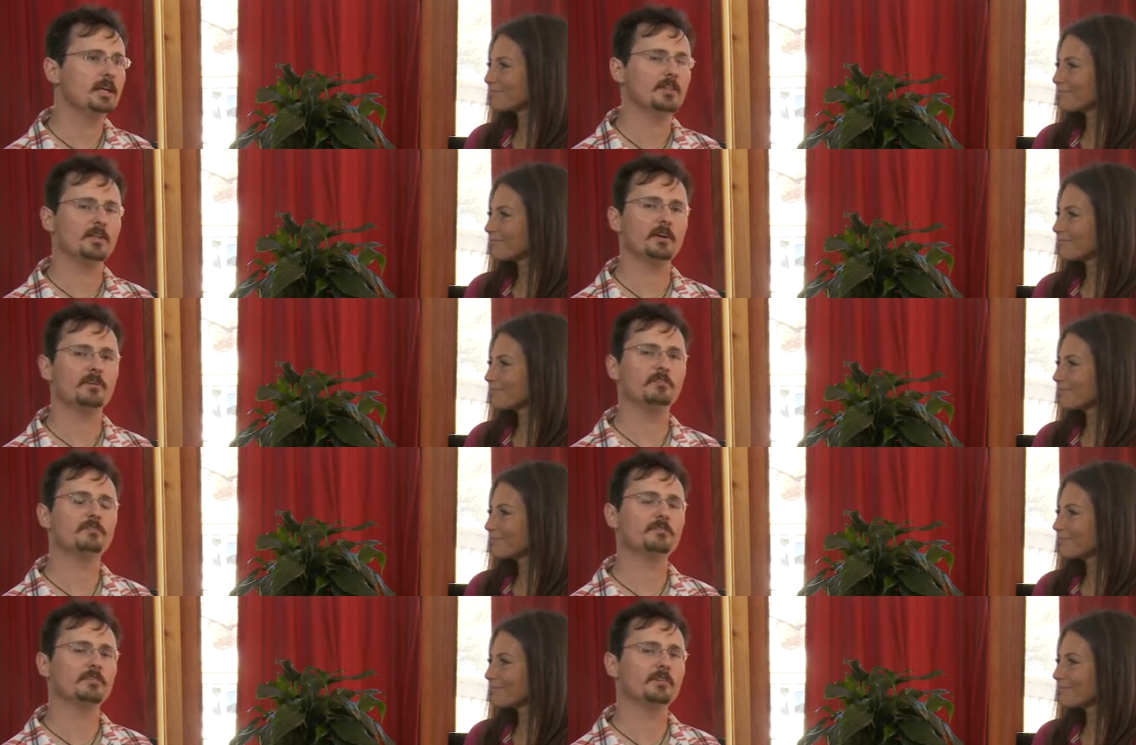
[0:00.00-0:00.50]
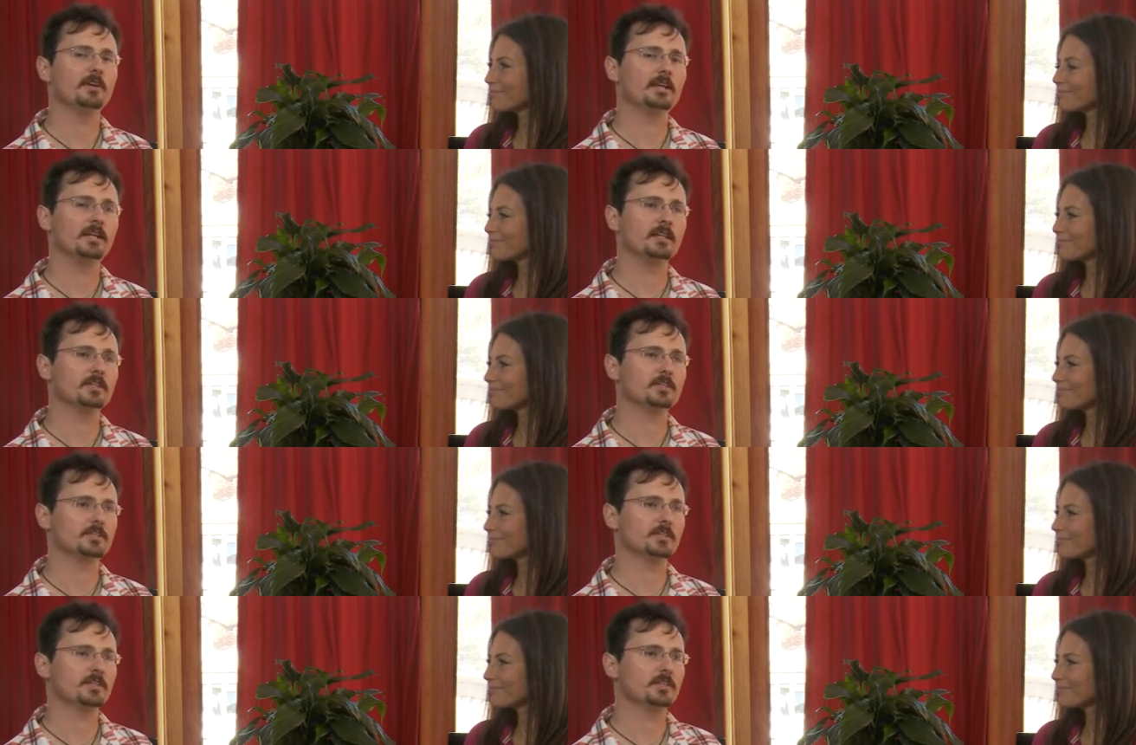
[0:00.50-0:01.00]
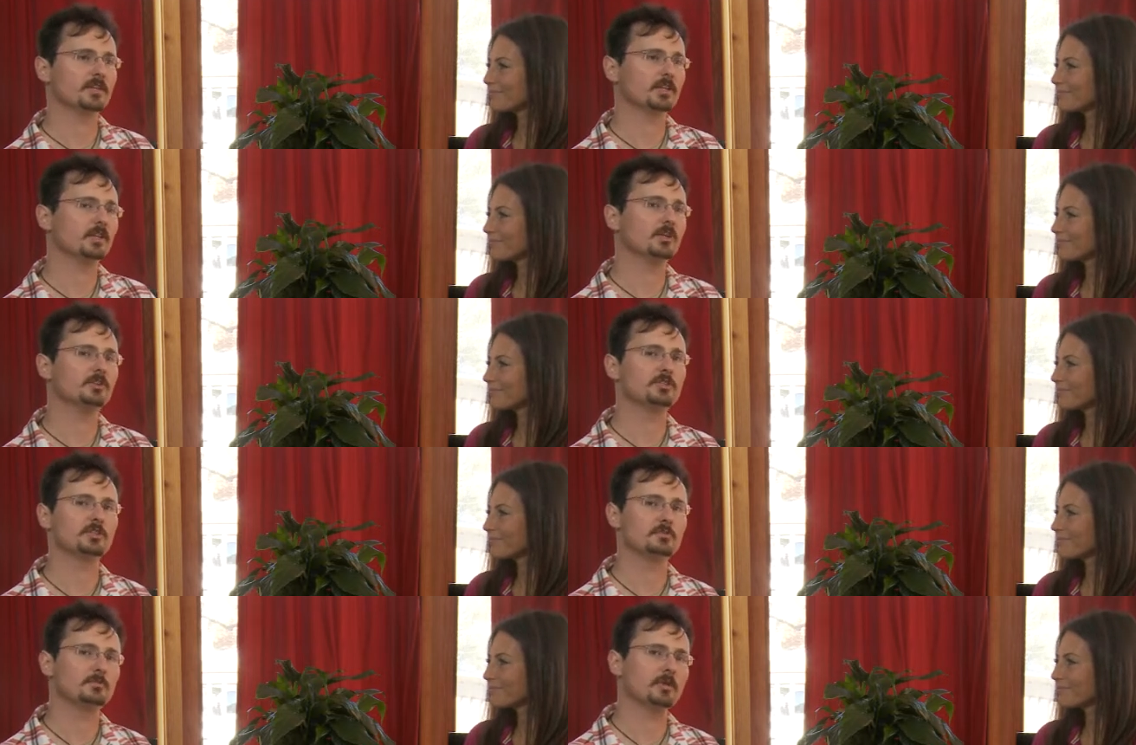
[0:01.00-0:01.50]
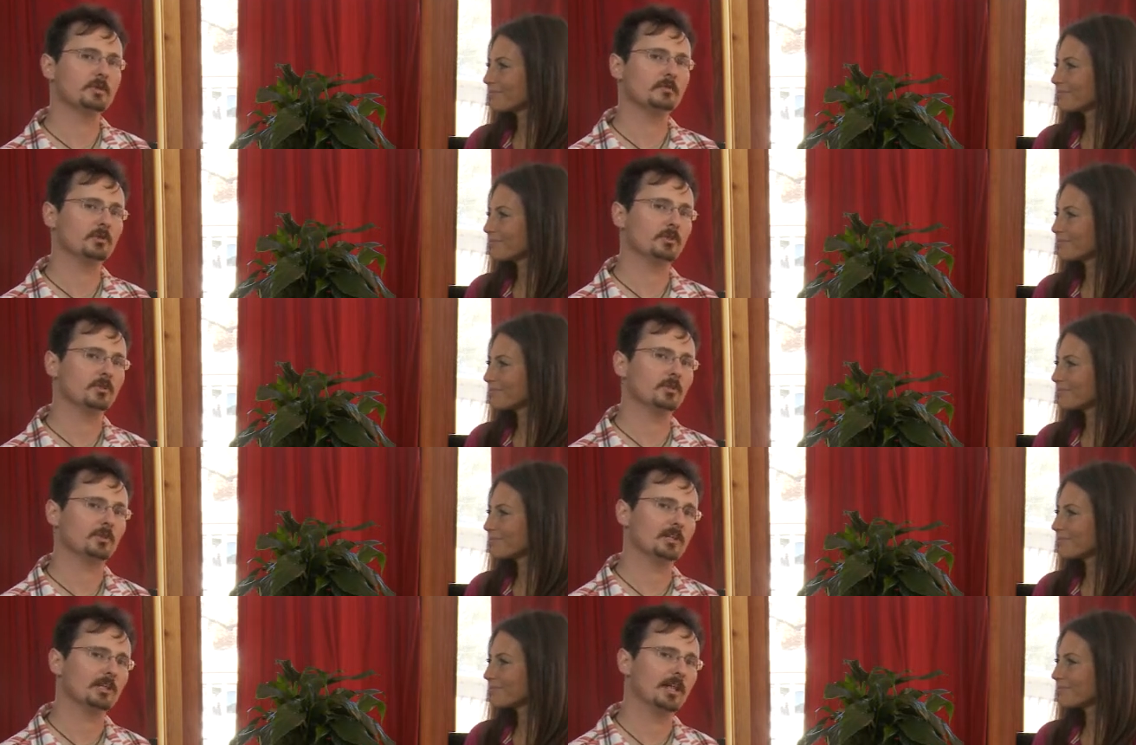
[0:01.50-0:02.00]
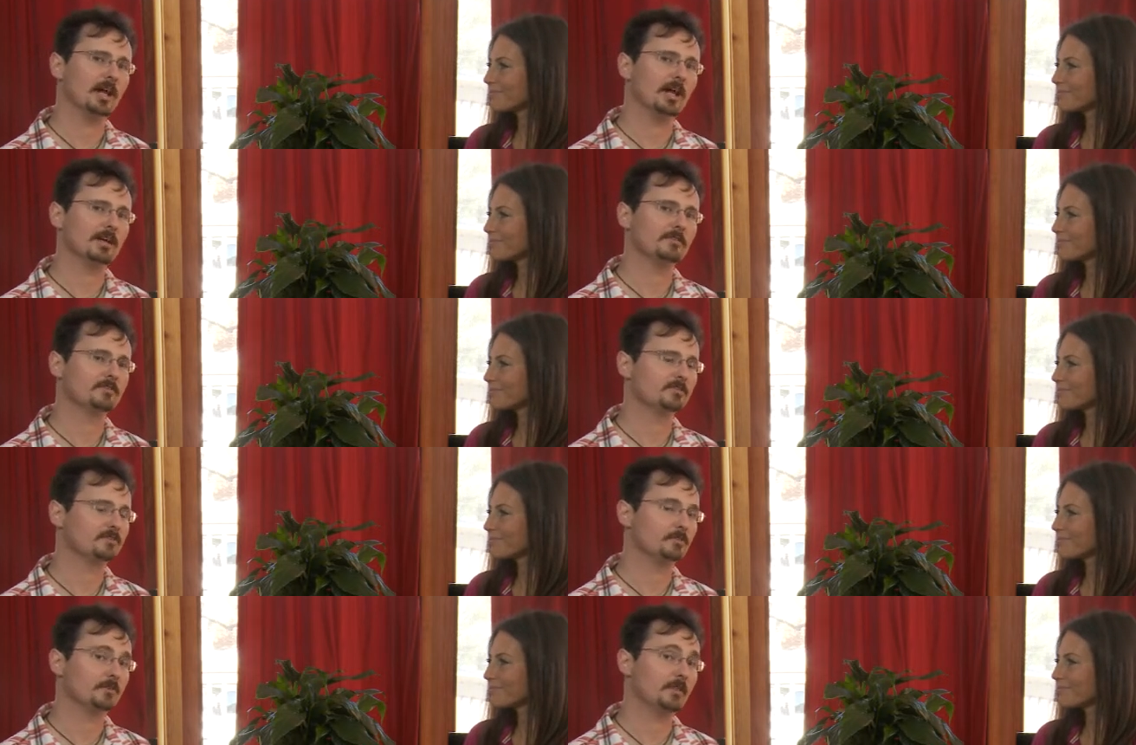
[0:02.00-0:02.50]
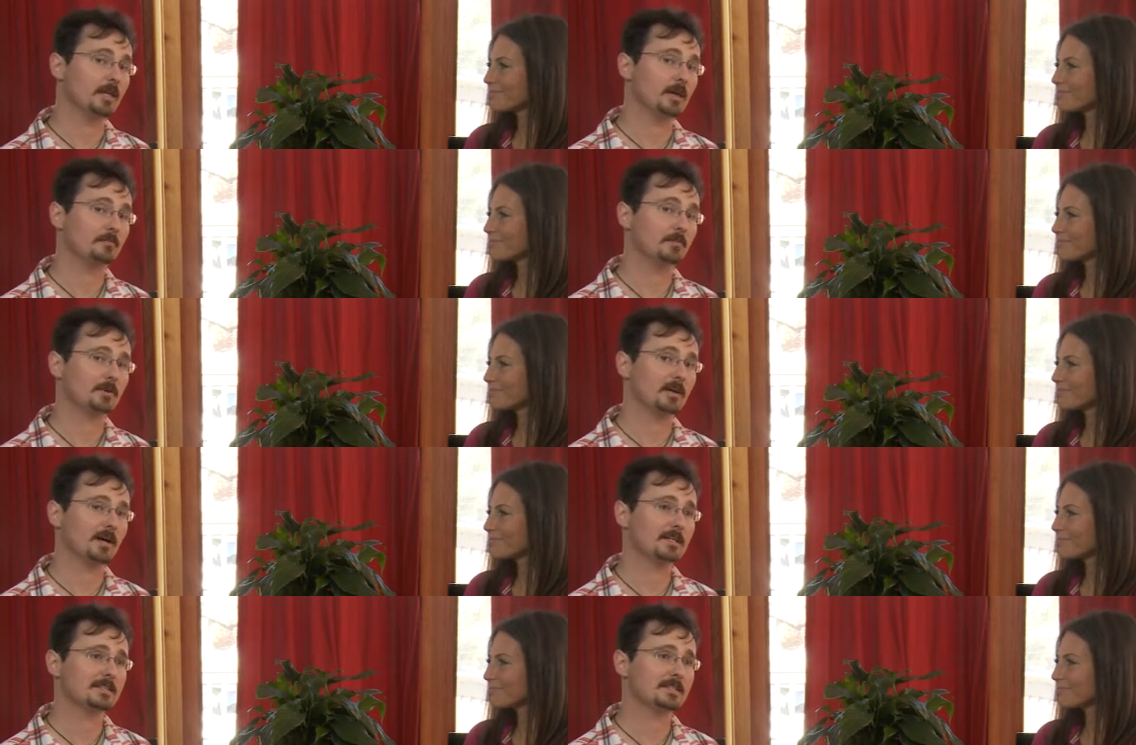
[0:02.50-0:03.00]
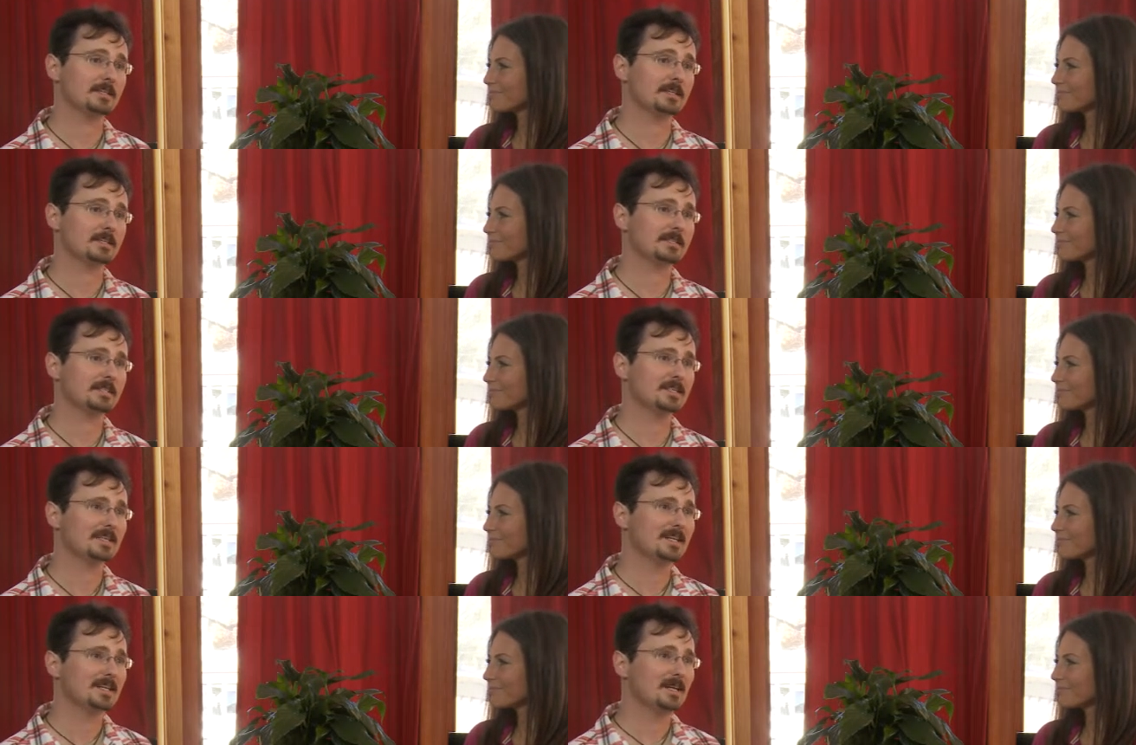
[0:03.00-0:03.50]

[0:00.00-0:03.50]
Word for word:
Speaker 1: their friends, and the closest people in their lives through that process.